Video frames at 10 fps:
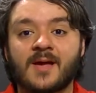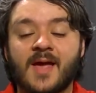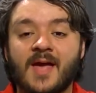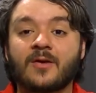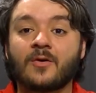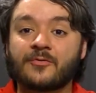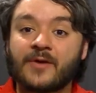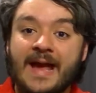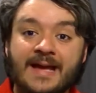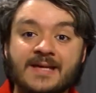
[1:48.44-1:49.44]
And
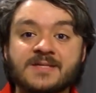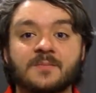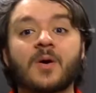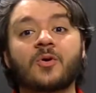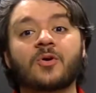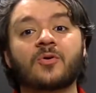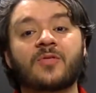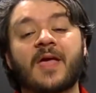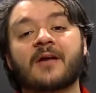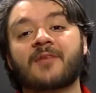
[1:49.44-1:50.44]
over at Gizmodo,
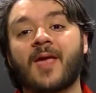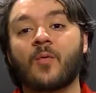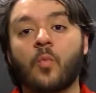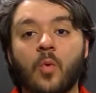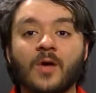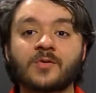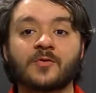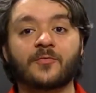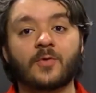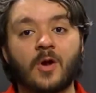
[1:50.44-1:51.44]
they have a
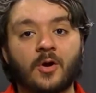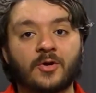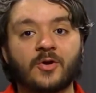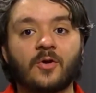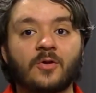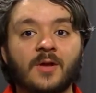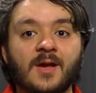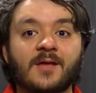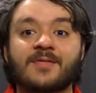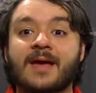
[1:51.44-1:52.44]
wonderful article
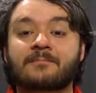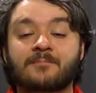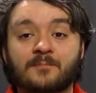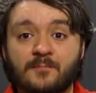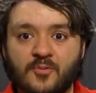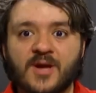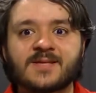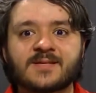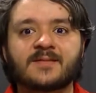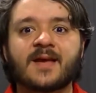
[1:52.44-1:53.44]
that
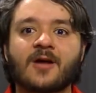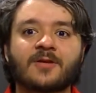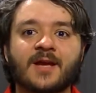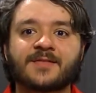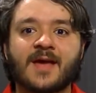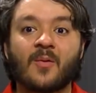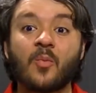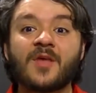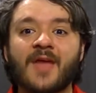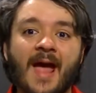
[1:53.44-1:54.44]
breaks it down like that
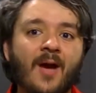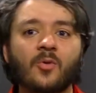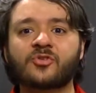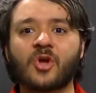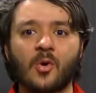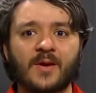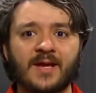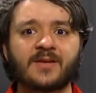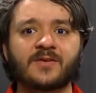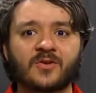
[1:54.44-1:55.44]
without going
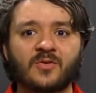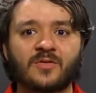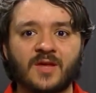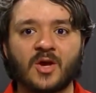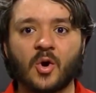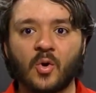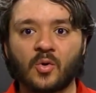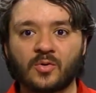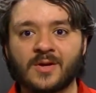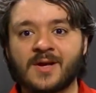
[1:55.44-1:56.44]
into the
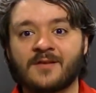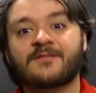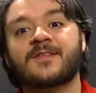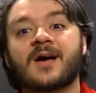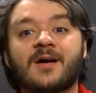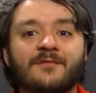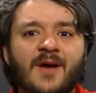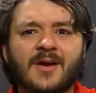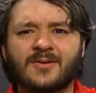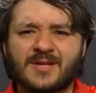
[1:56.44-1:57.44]
whole
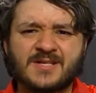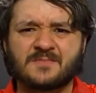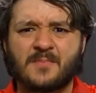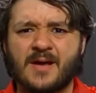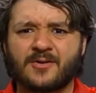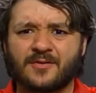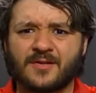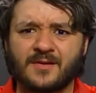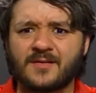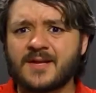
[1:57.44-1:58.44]
vinyl is better
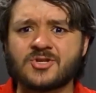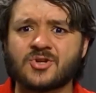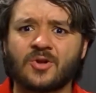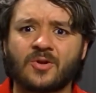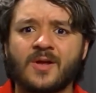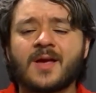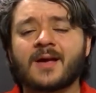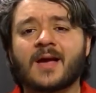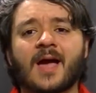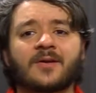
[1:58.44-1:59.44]
than digital
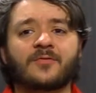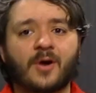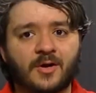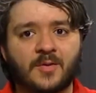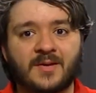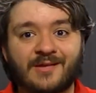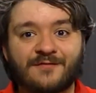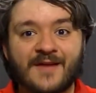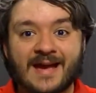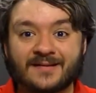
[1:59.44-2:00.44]
kind of argument. In
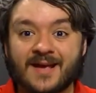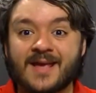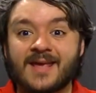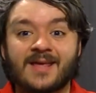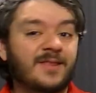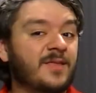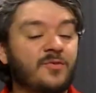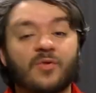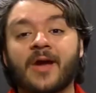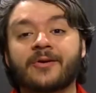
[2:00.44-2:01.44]
fact,
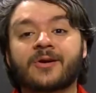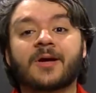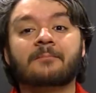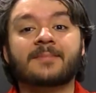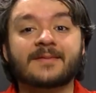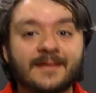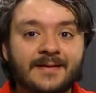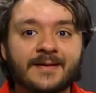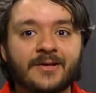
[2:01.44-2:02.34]
the writer completely